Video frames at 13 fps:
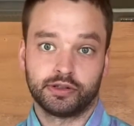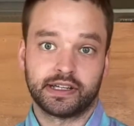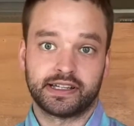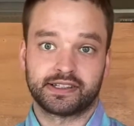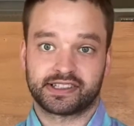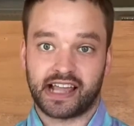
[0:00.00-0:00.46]

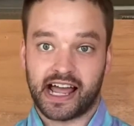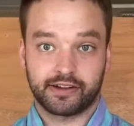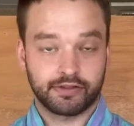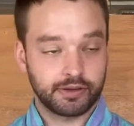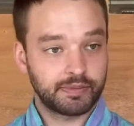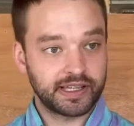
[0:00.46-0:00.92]
inside of
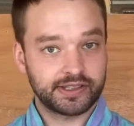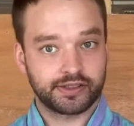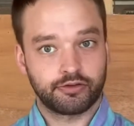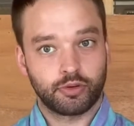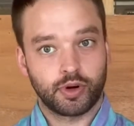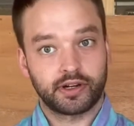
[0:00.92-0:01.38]
the piece
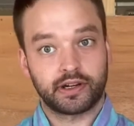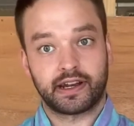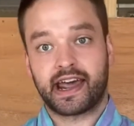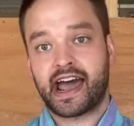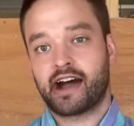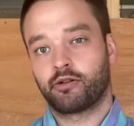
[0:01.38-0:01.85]
of wood and
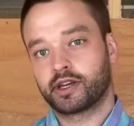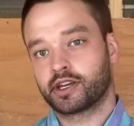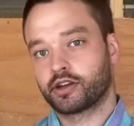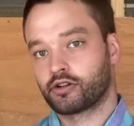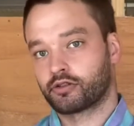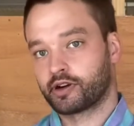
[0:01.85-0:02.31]
how we
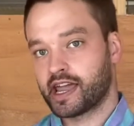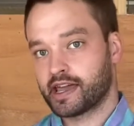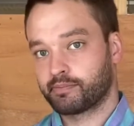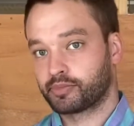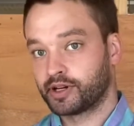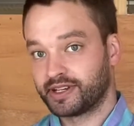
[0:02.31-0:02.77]
can
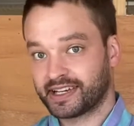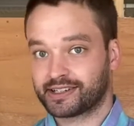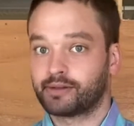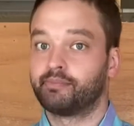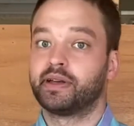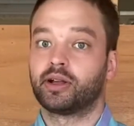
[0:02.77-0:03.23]
create
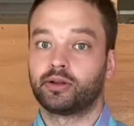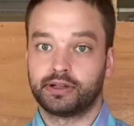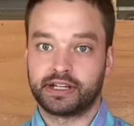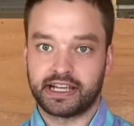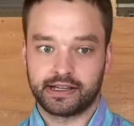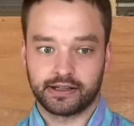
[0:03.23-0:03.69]

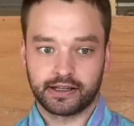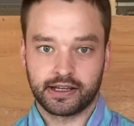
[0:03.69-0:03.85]
predictability